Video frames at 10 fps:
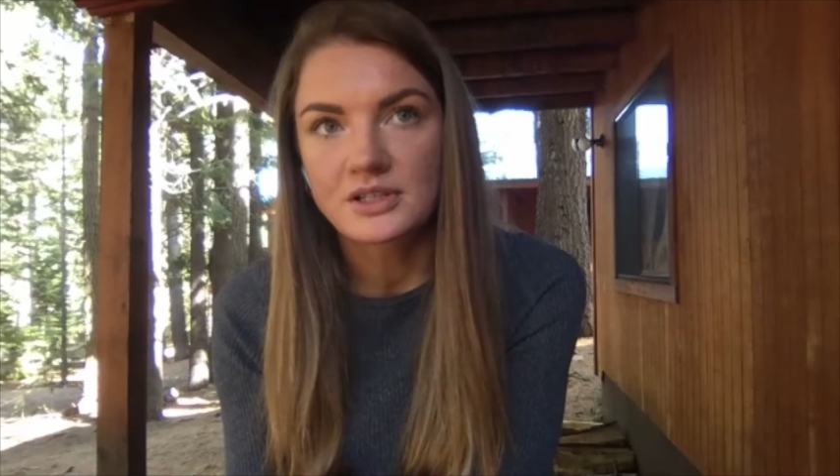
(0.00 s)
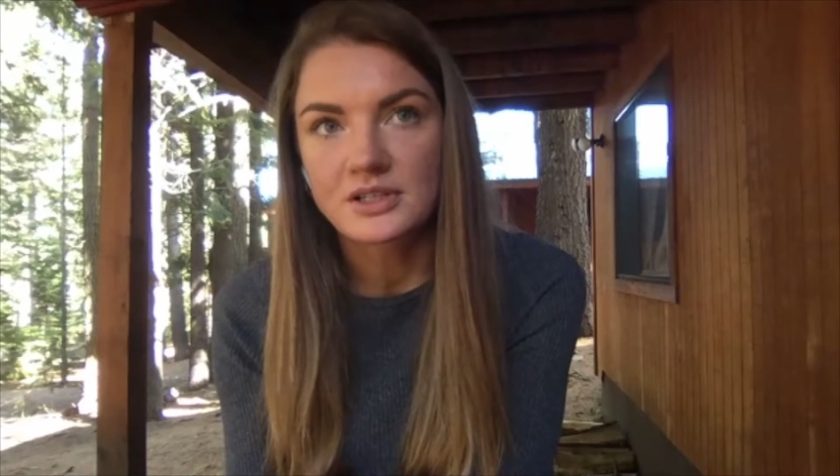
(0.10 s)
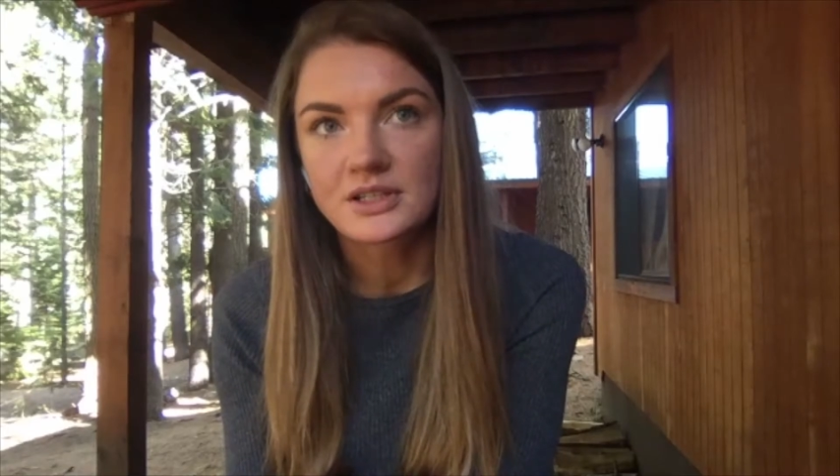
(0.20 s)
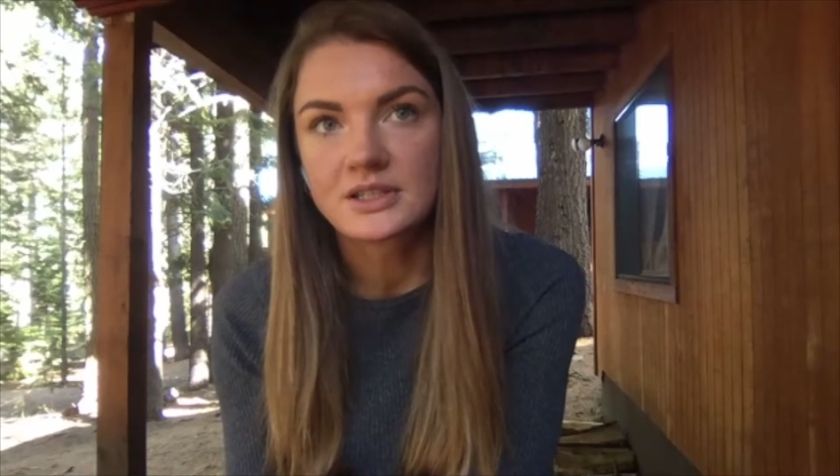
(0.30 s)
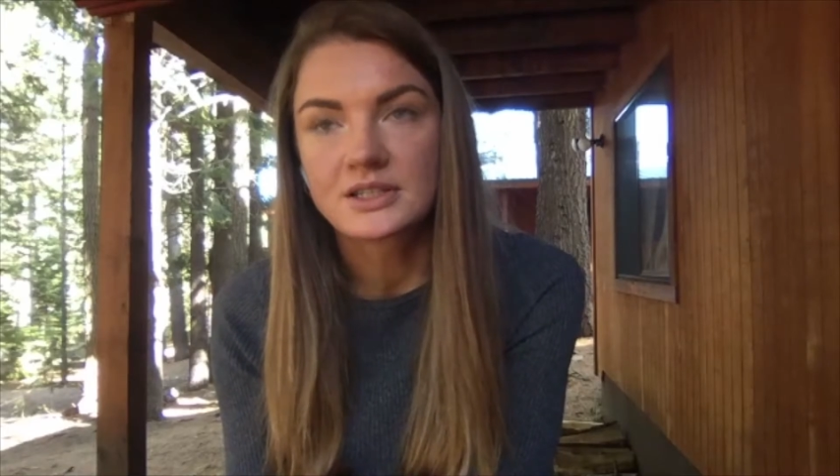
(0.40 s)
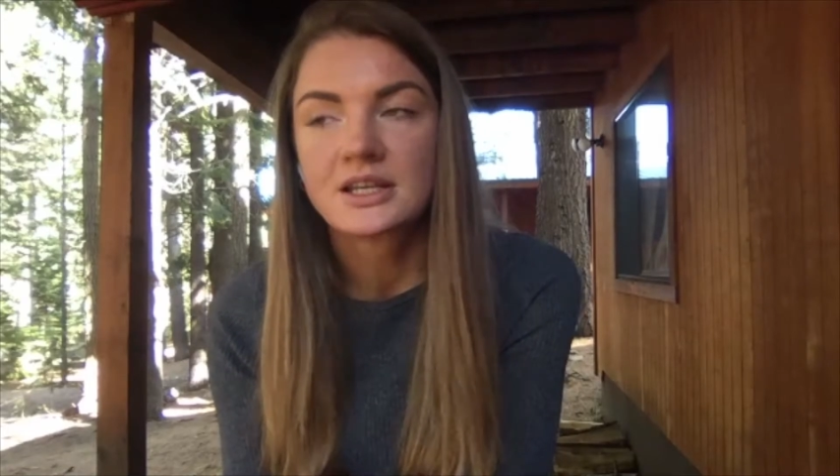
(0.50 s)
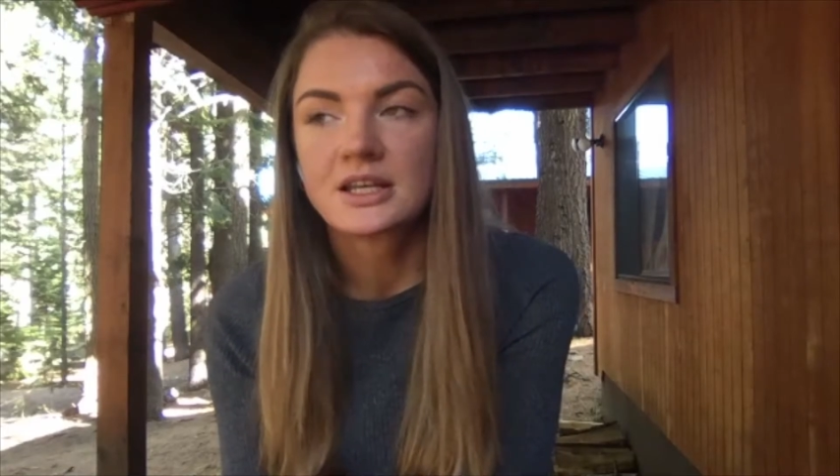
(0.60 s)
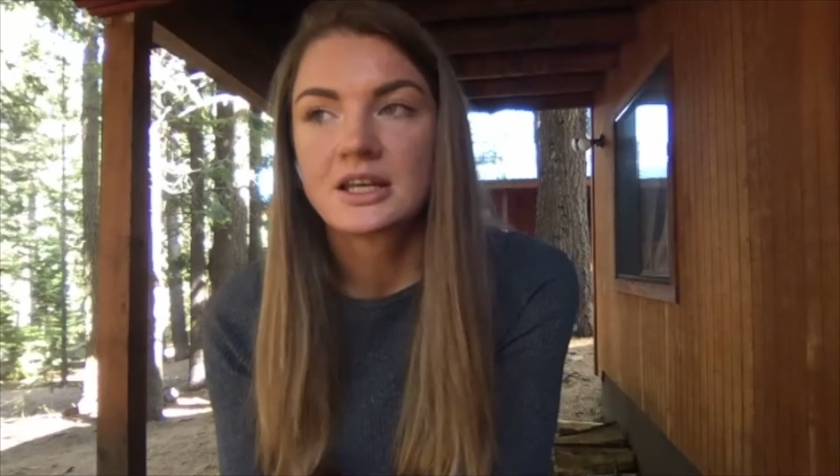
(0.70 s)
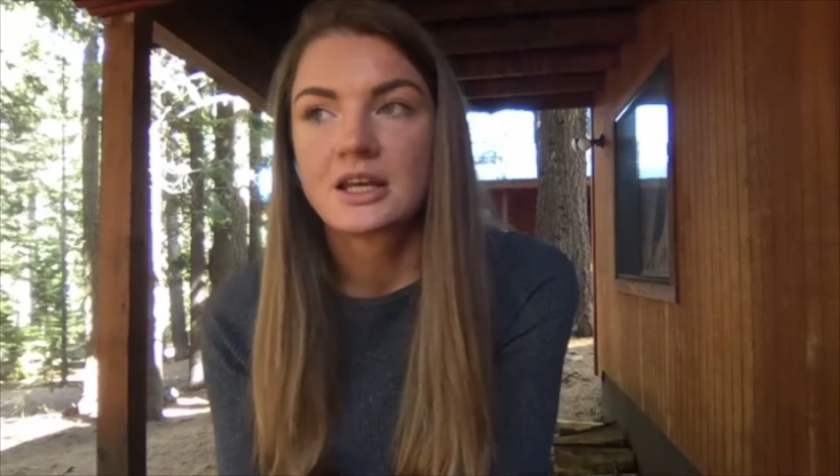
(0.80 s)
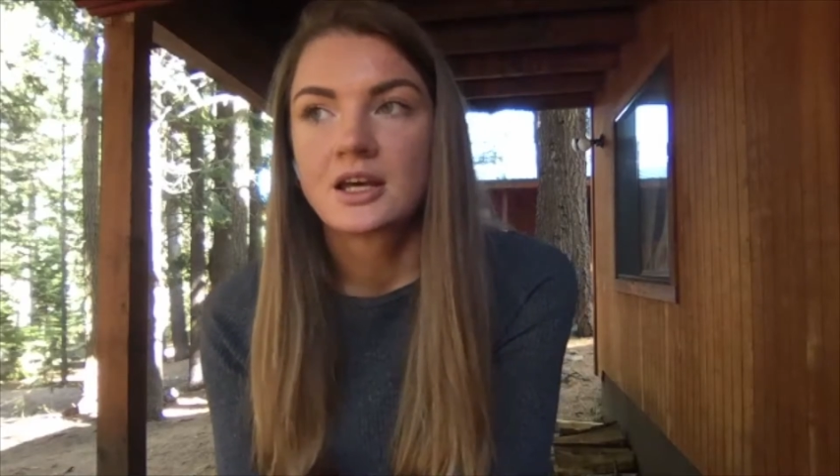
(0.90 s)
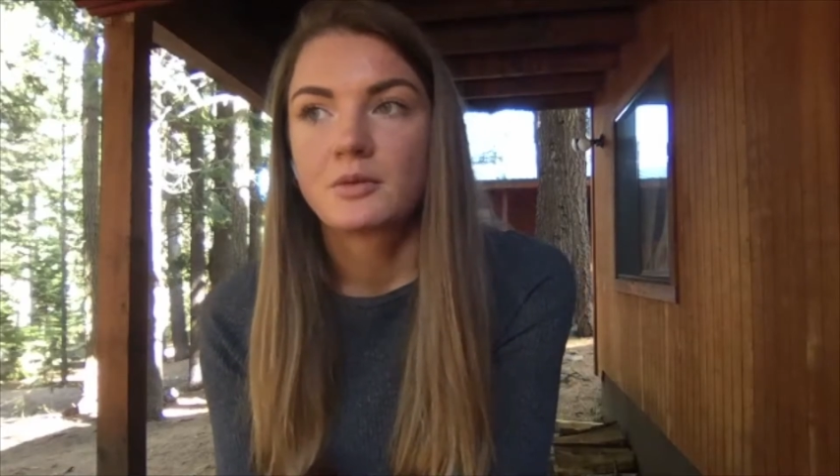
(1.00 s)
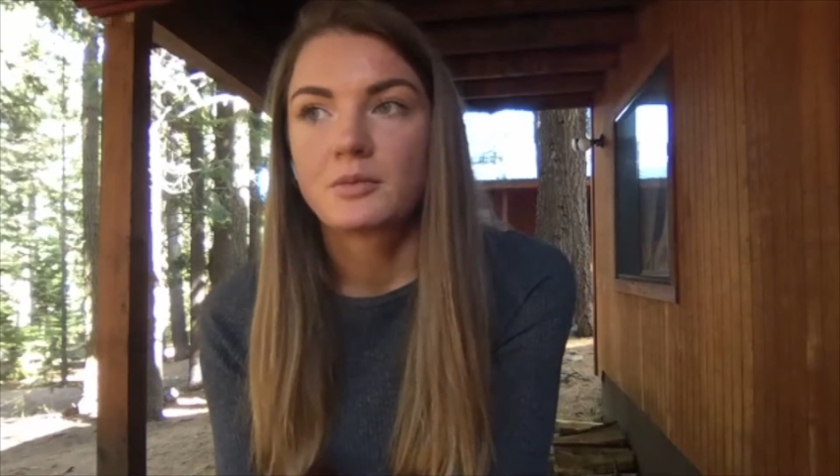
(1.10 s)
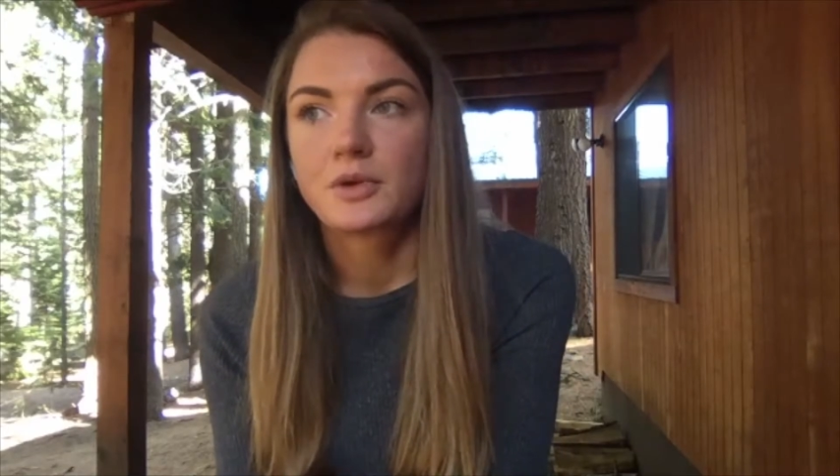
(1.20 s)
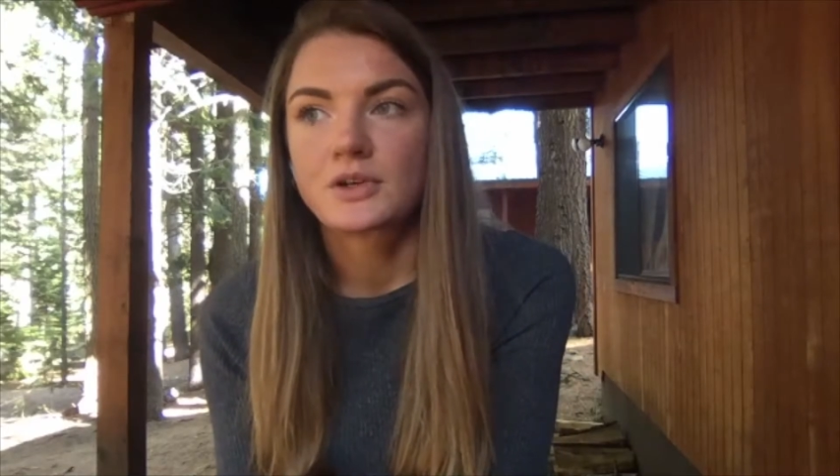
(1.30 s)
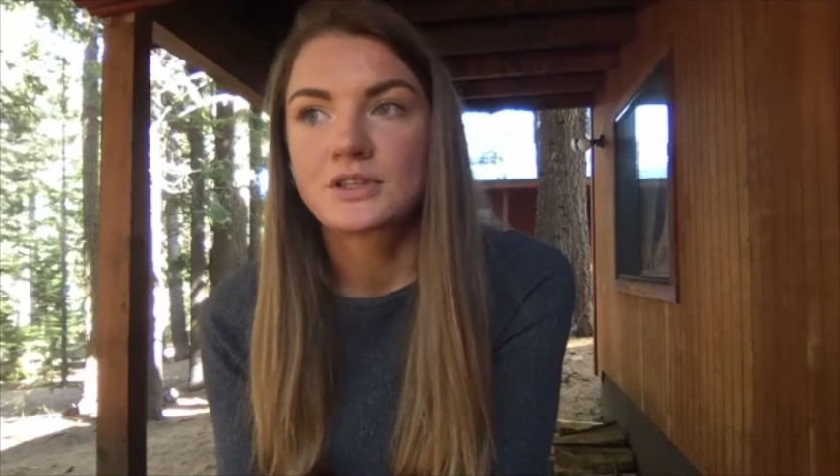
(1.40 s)
because those
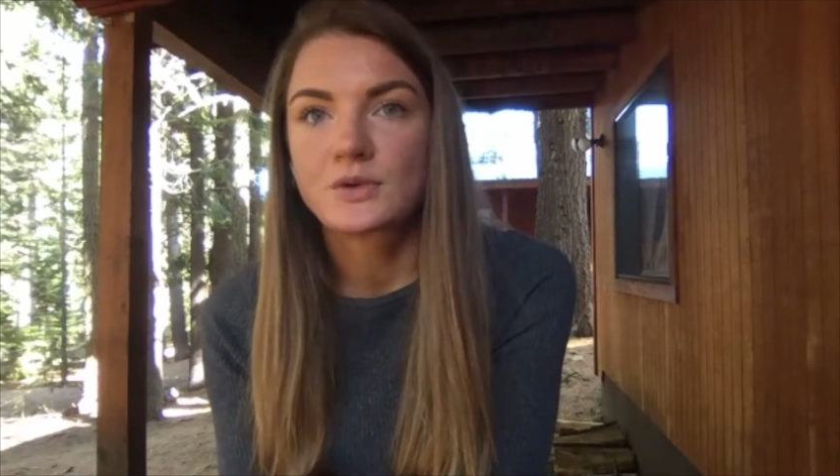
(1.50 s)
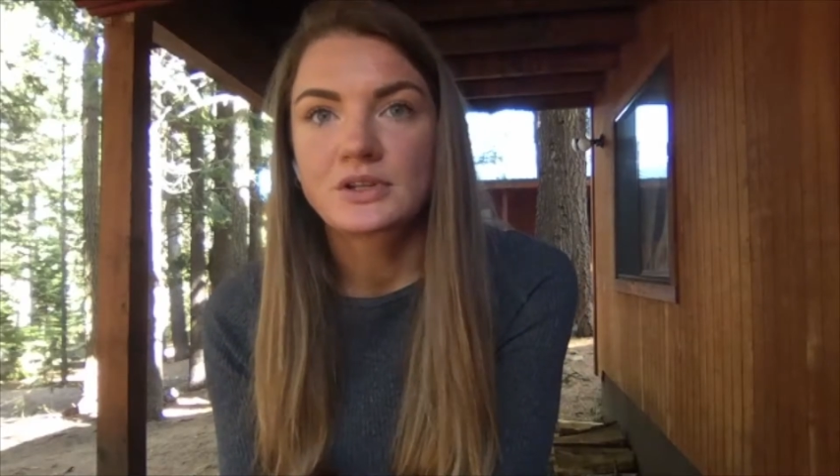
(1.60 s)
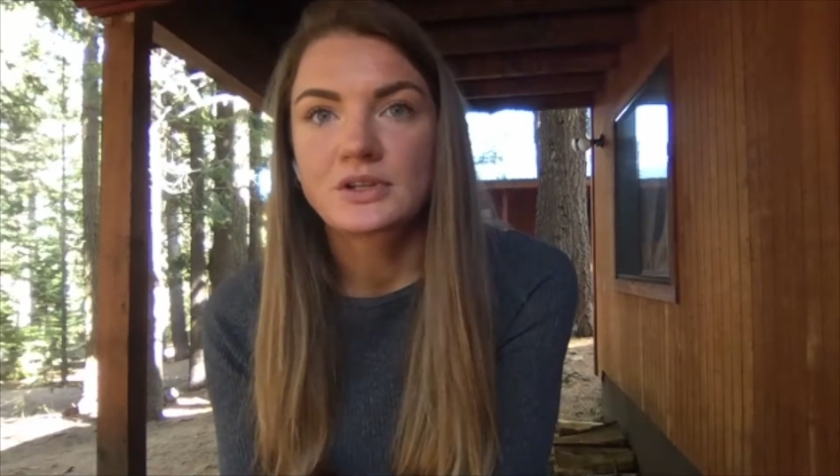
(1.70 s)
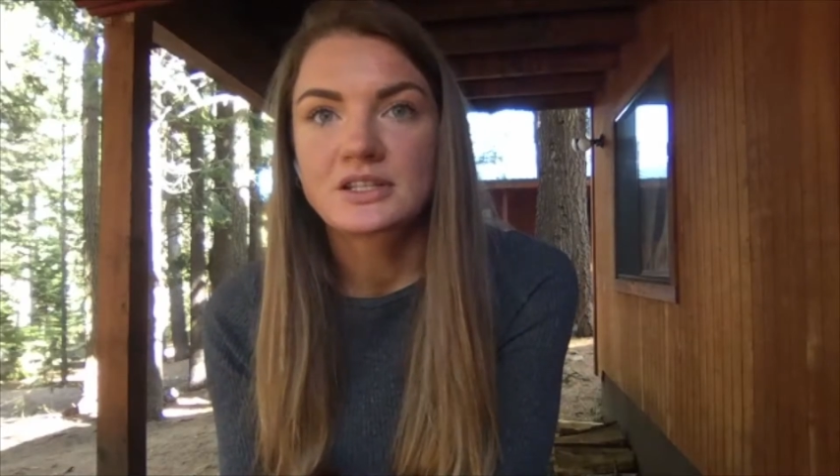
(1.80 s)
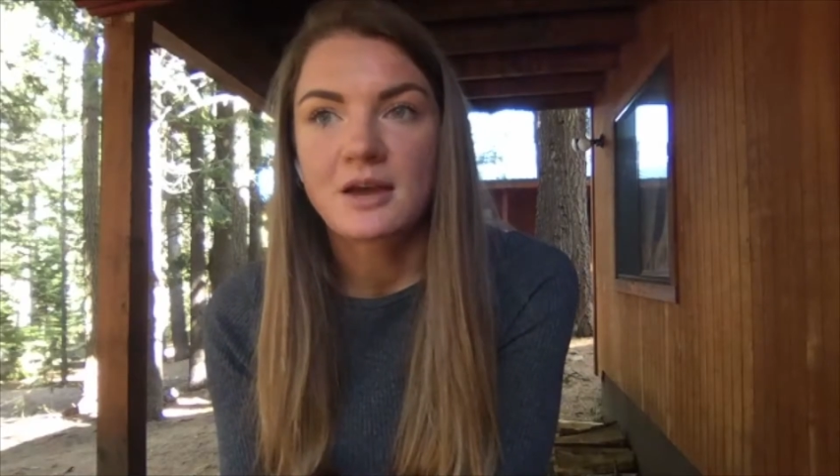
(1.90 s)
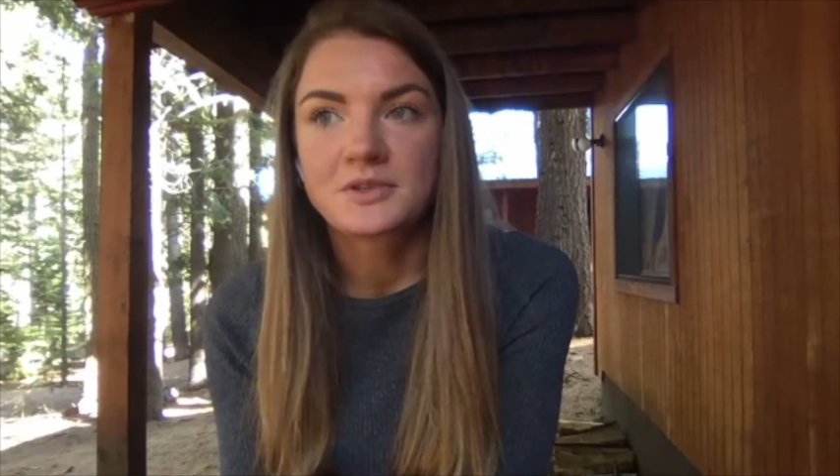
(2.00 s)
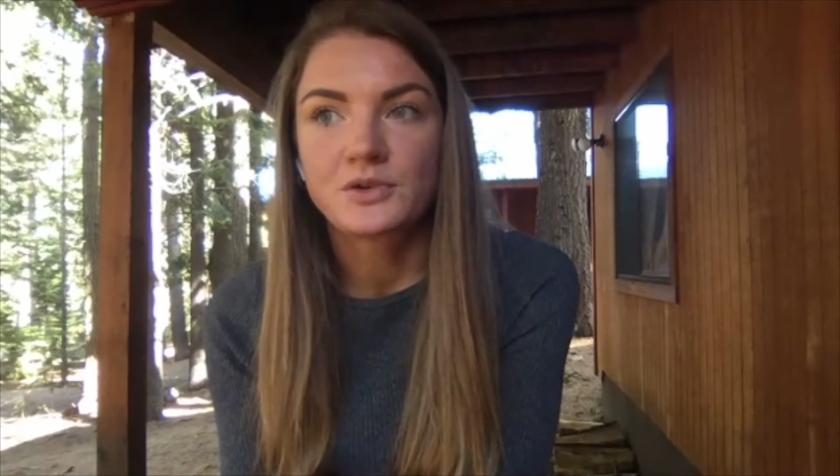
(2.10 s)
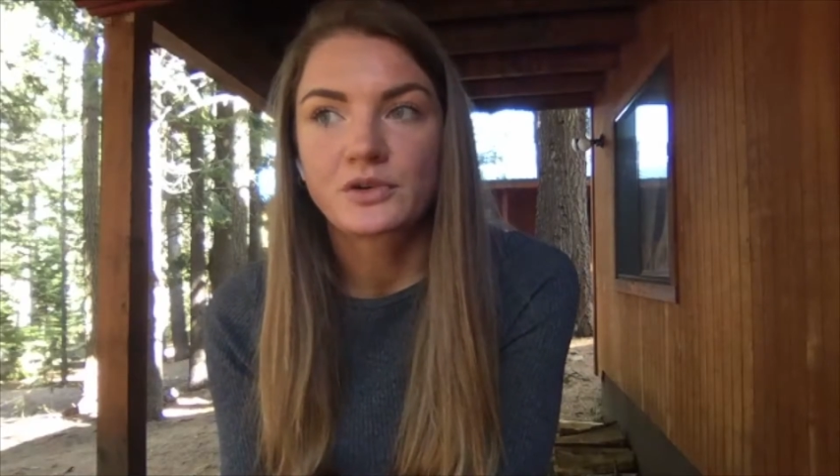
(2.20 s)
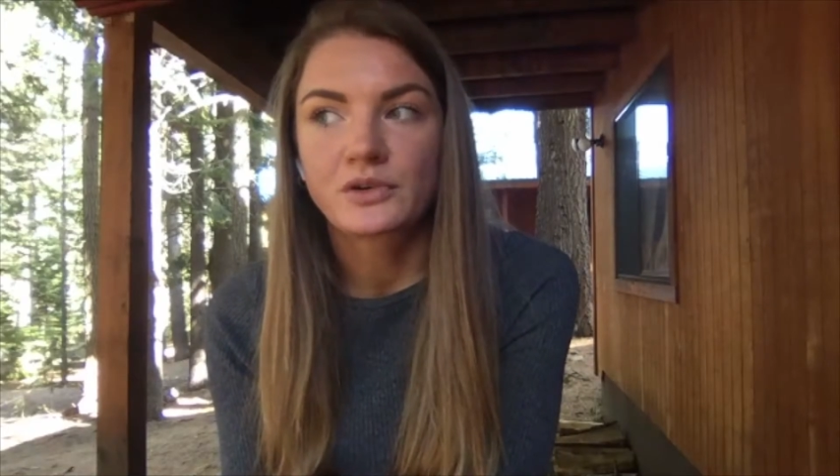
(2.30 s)
prototypes you create